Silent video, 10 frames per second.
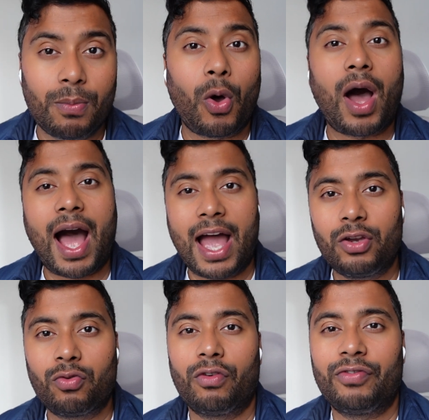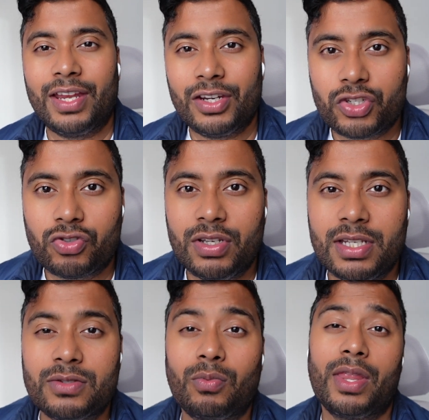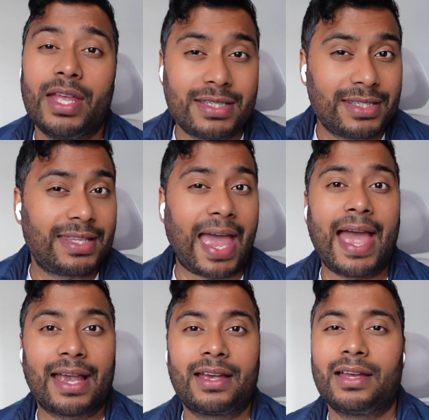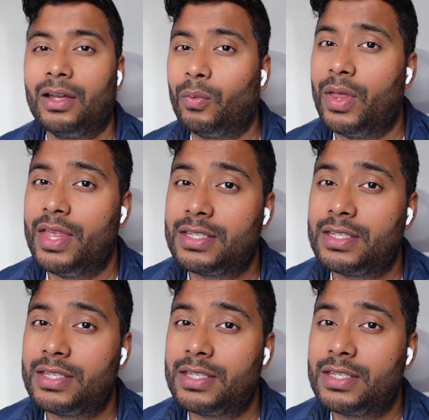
more high growth industries, whether it's tech, whether